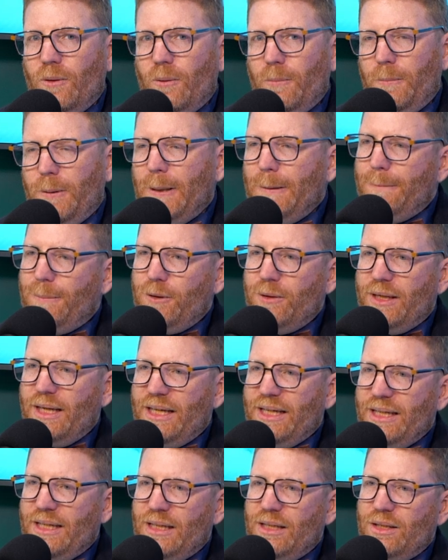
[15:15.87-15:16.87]
people get
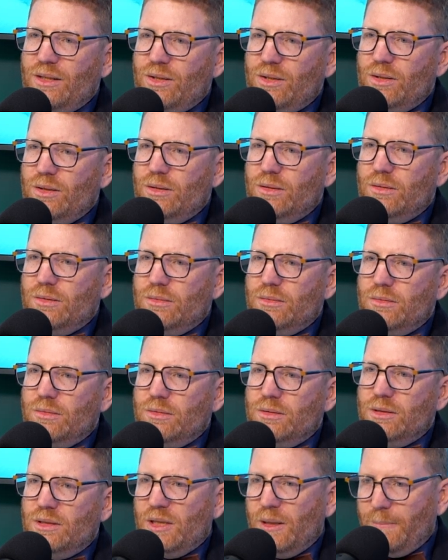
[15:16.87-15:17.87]
into
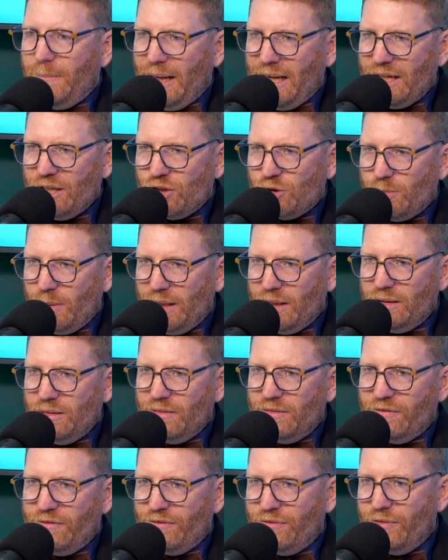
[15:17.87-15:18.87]
management
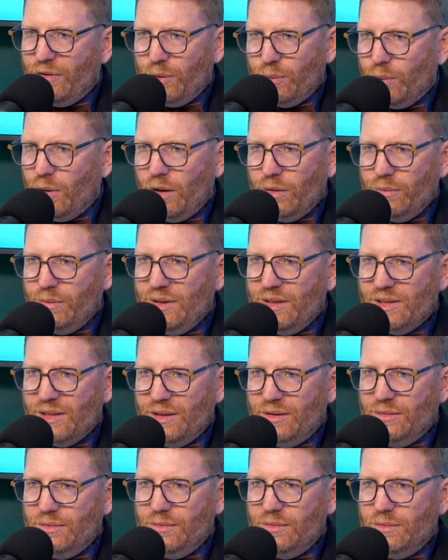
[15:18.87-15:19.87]
for the wrong reason.